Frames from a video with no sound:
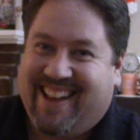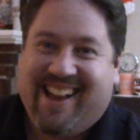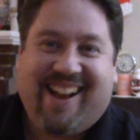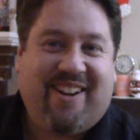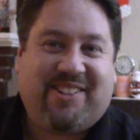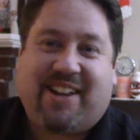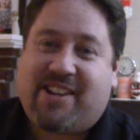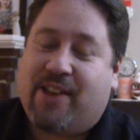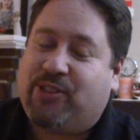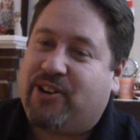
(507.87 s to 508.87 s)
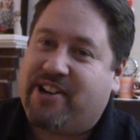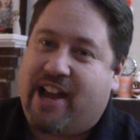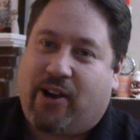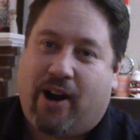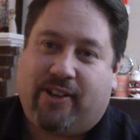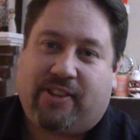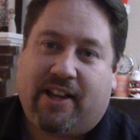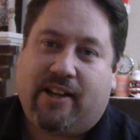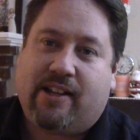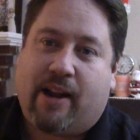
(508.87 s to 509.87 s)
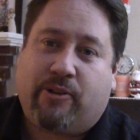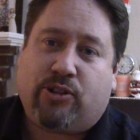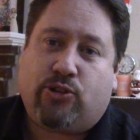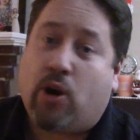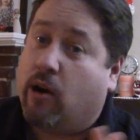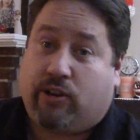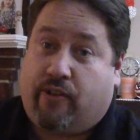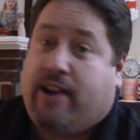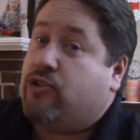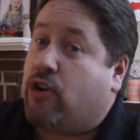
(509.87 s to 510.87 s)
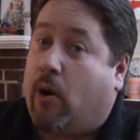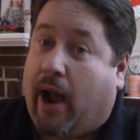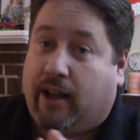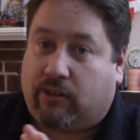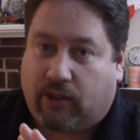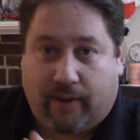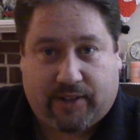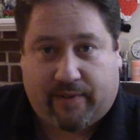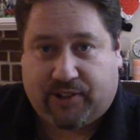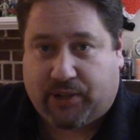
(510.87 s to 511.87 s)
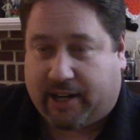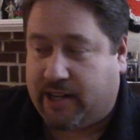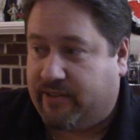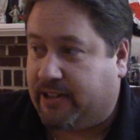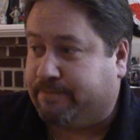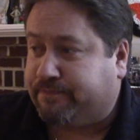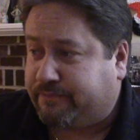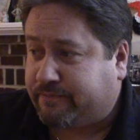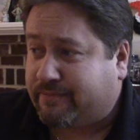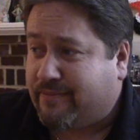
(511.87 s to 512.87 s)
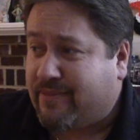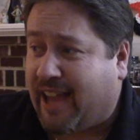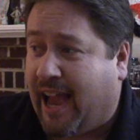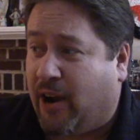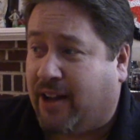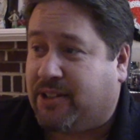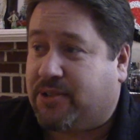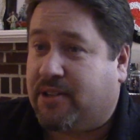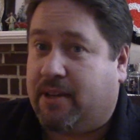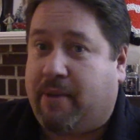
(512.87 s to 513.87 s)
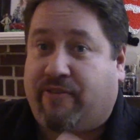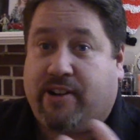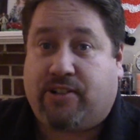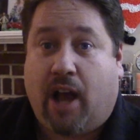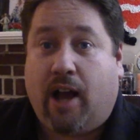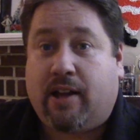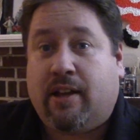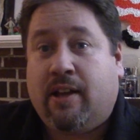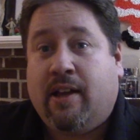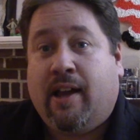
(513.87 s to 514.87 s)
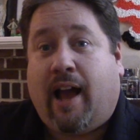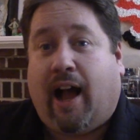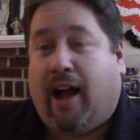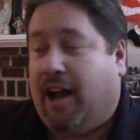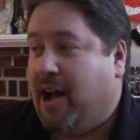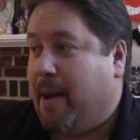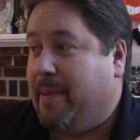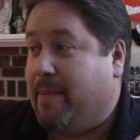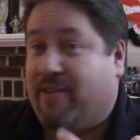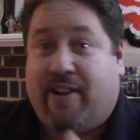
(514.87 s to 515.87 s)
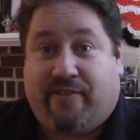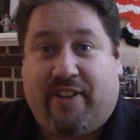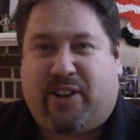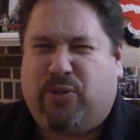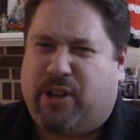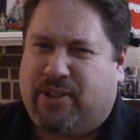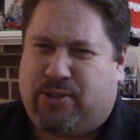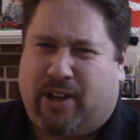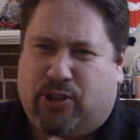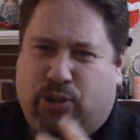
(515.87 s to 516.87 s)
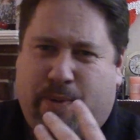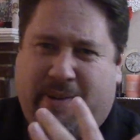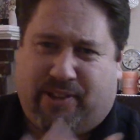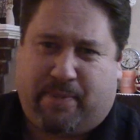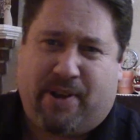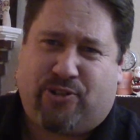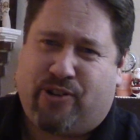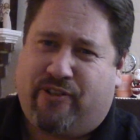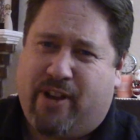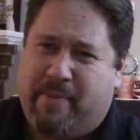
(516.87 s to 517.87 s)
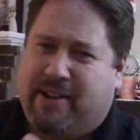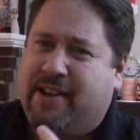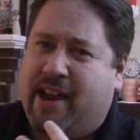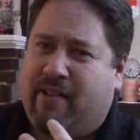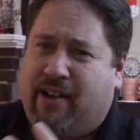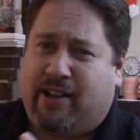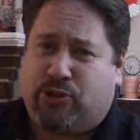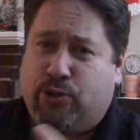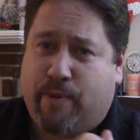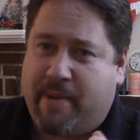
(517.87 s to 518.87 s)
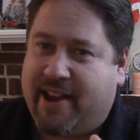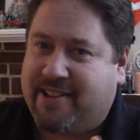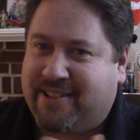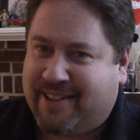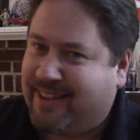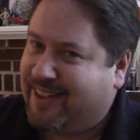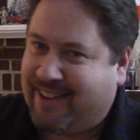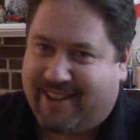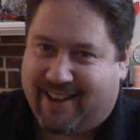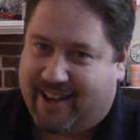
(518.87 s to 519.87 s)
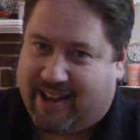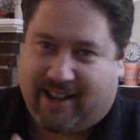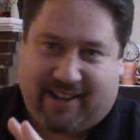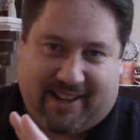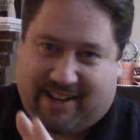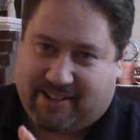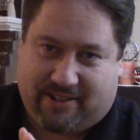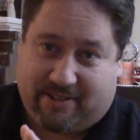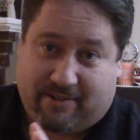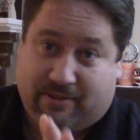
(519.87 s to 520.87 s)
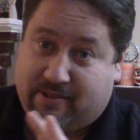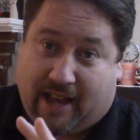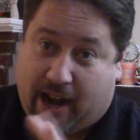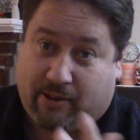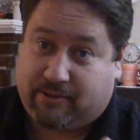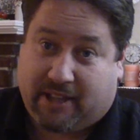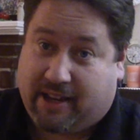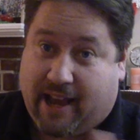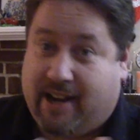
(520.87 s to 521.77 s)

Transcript: It was like 10:30, I got there, and I went to the show. A great show. I loved every second of it. I got to see my friend Doug and my friend Vic, who does Superman. There's a picture of him in here, Superman. And I don't think